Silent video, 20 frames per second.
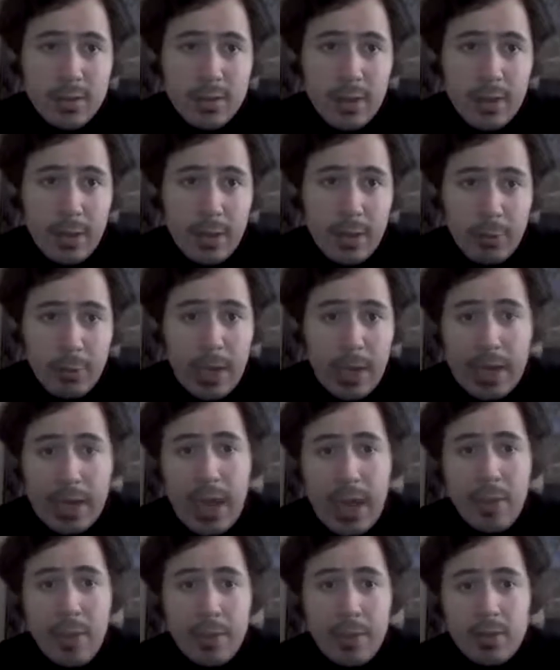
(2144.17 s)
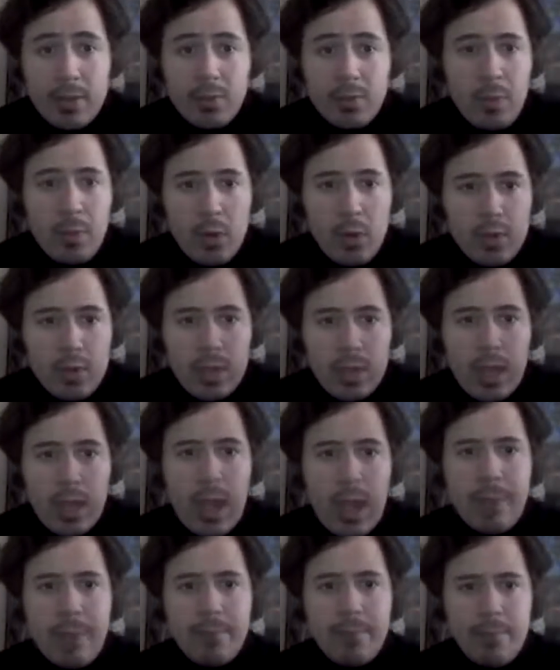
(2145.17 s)
like right now, because most of the
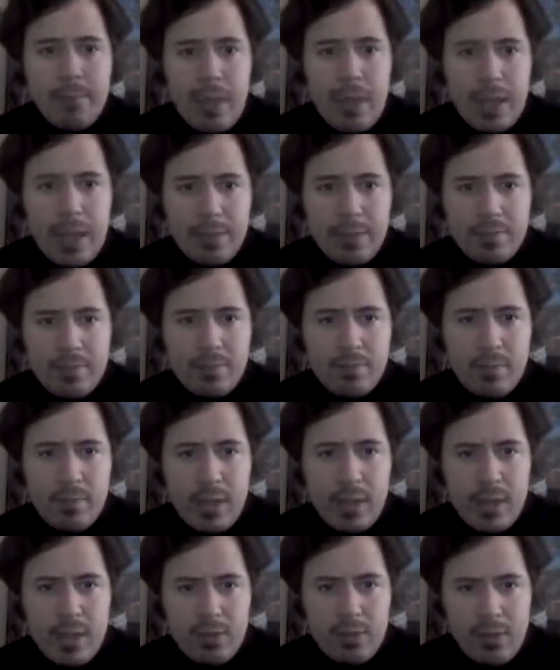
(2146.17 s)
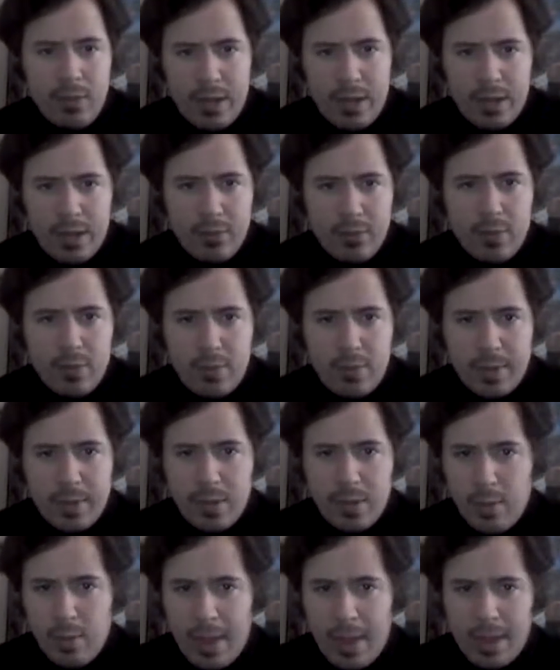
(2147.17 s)
time, it's very difficult for me
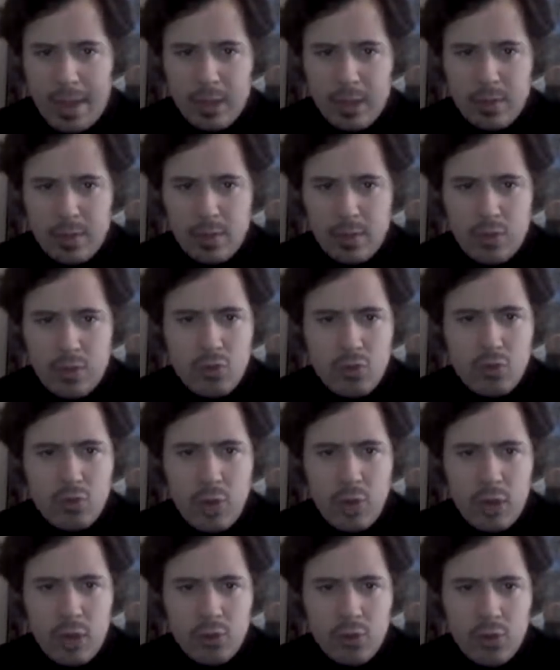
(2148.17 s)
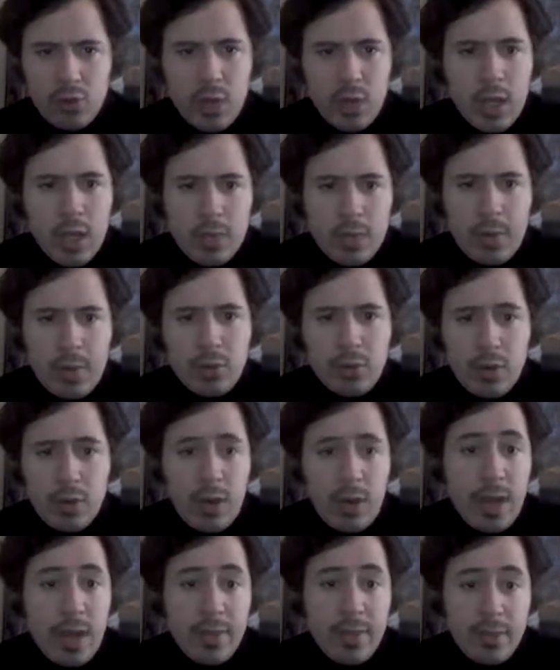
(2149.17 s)
to go back and change, especially
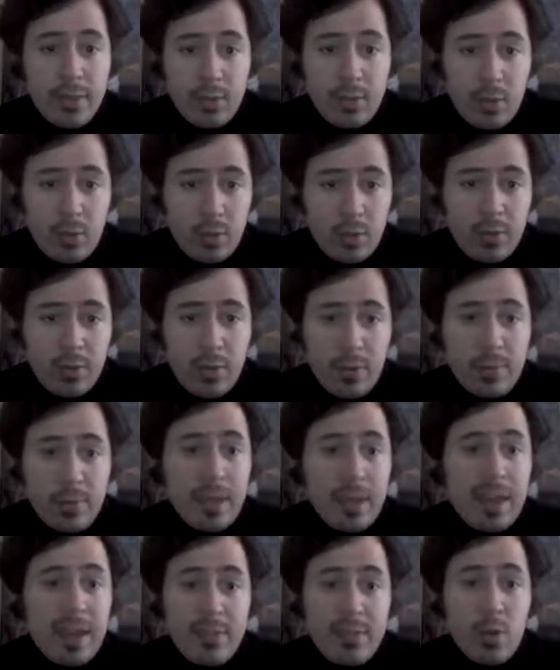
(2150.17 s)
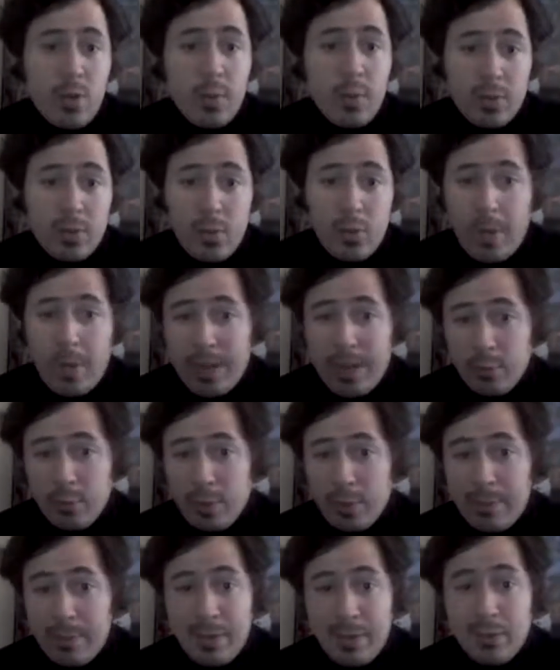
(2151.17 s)
a lot of the newer films. I'd have to almost go back and
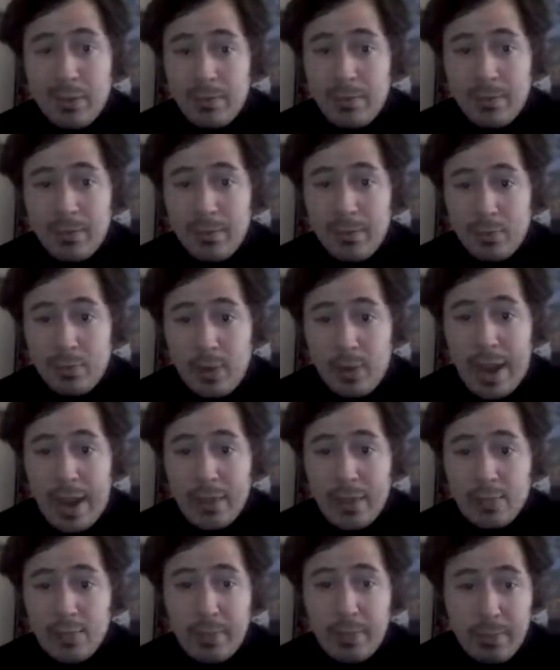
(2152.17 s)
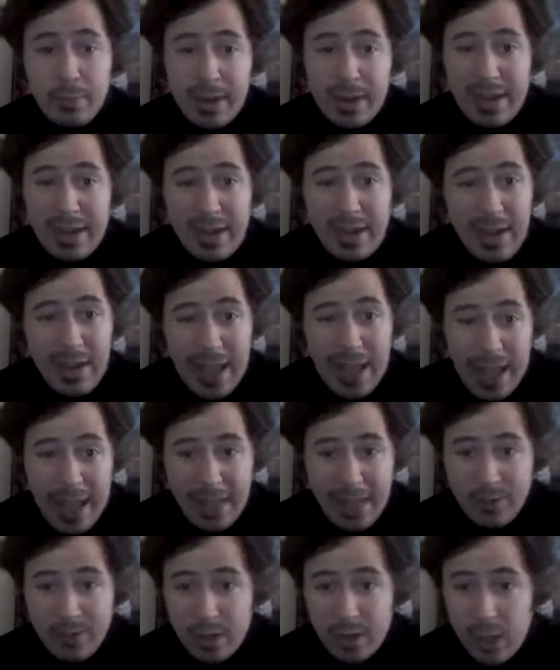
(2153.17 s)
rebuild them from scratch. But right now, I
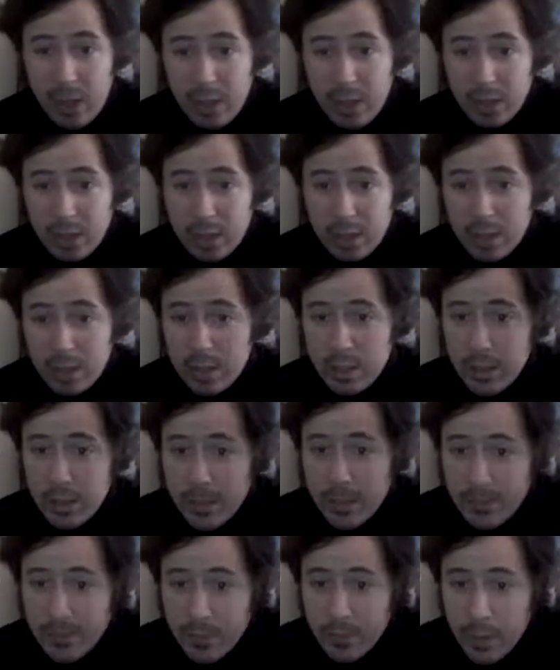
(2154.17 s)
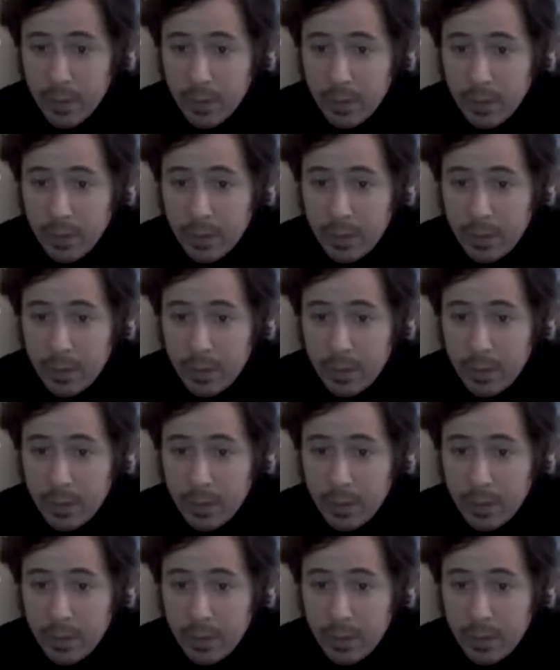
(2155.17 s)
have a lot. I